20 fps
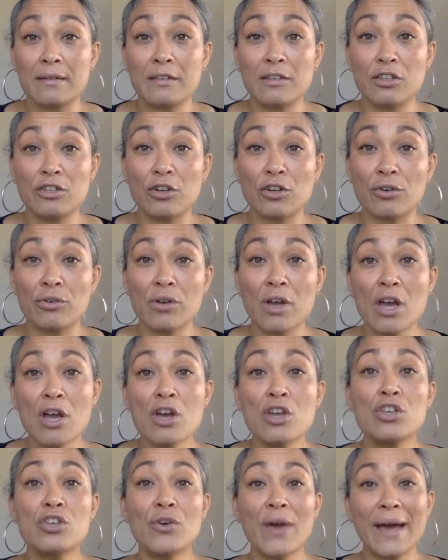You know,
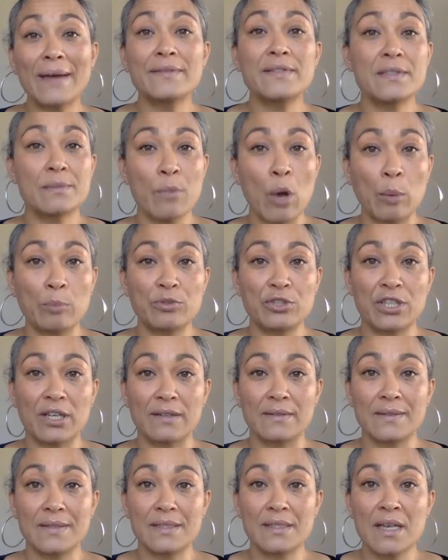you have some
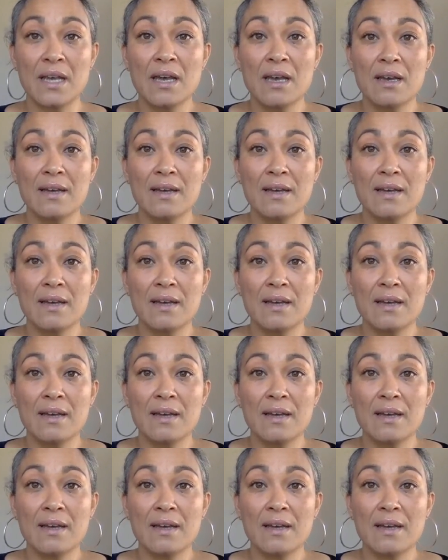options.